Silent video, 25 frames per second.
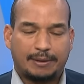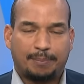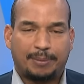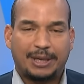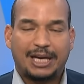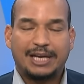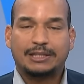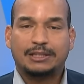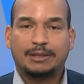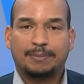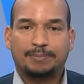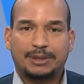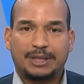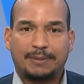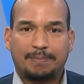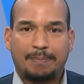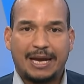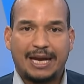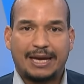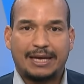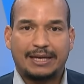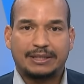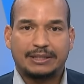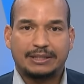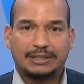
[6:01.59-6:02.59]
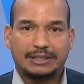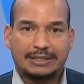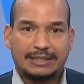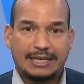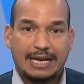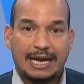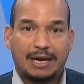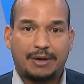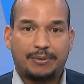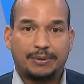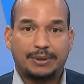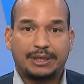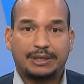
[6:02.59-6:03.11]
the pent up demand is
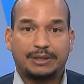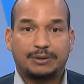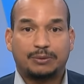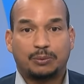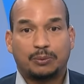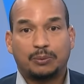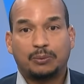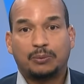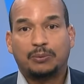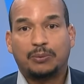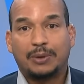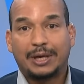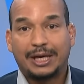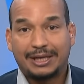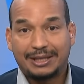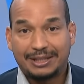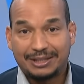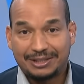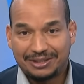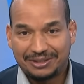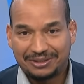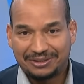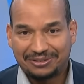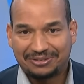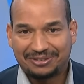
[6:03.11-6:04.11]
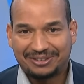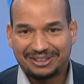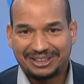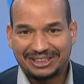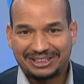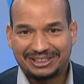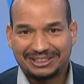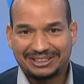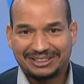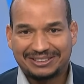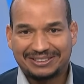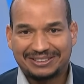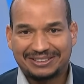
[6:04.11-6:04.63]
now in wage
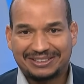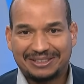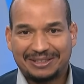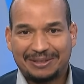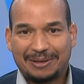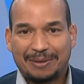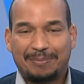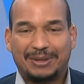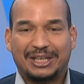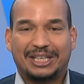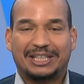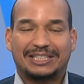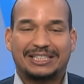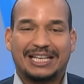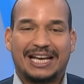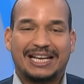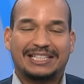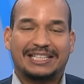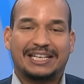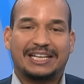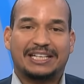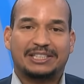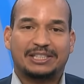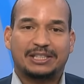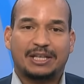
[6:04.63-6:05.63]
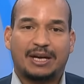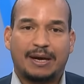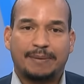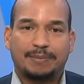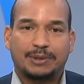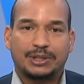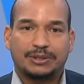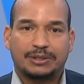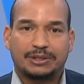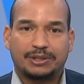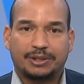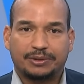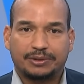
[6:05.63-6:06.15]
inflation because that takes time
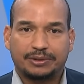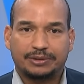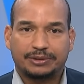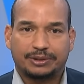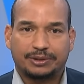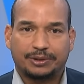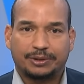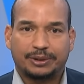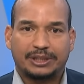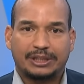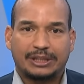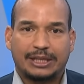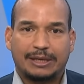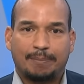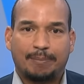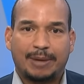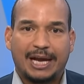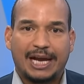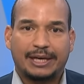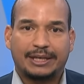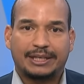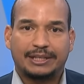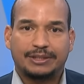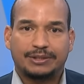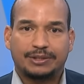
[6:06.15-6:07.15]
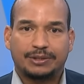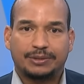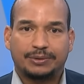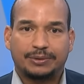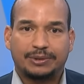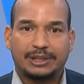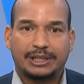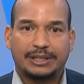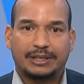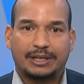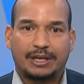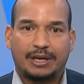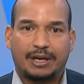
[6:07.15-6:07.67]
to cir- circulate back into
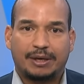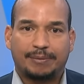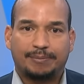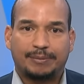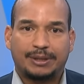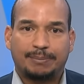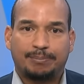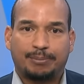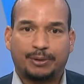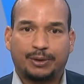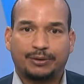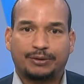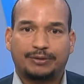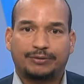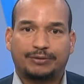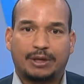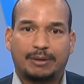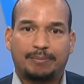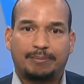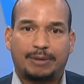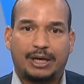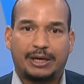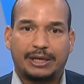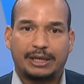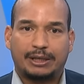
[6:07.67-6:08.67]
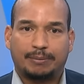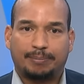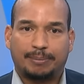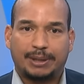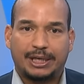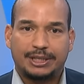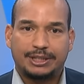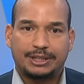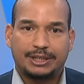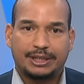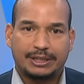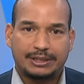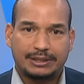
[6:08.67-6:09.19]
the economy, both from higher
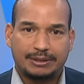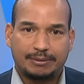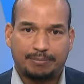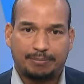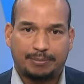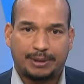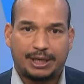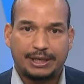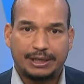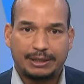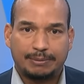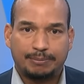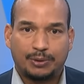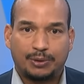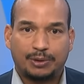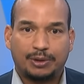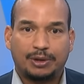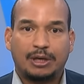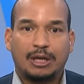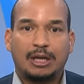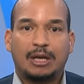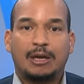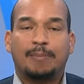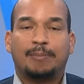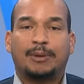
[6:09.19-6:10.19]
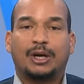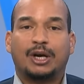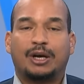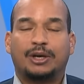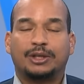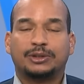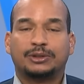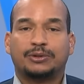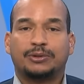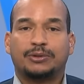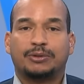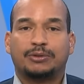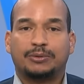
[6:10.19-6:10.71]
paychecks and buying more, but
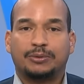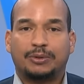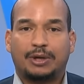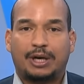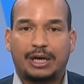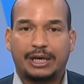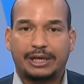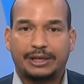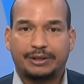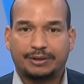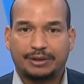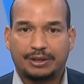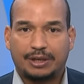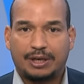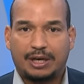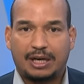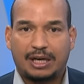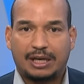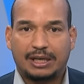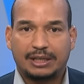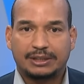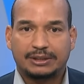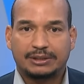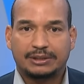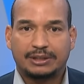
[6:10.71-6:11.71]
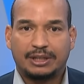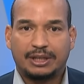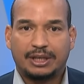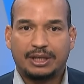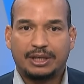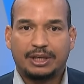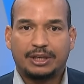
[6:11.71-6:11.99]
also through higher costs.